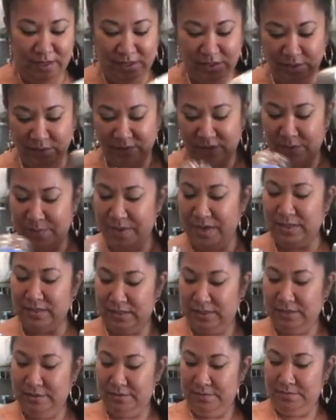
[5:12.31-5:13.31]
It's already
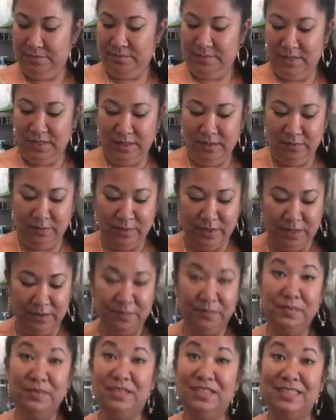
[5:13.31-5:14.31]
mixed. Well,
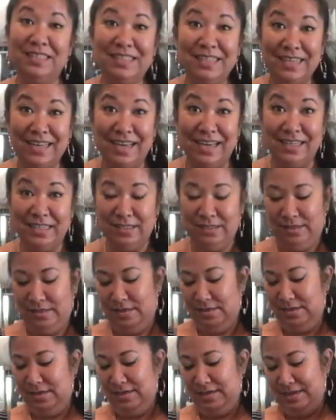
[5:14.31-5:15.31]
just in case,
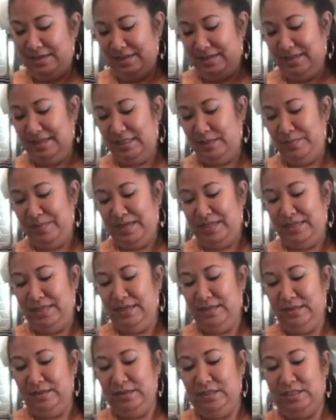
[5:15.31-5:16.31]
let's mix
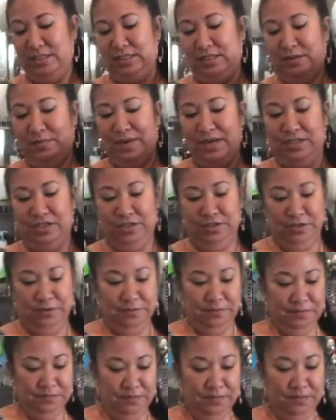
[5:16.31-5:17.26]
it just to make sure.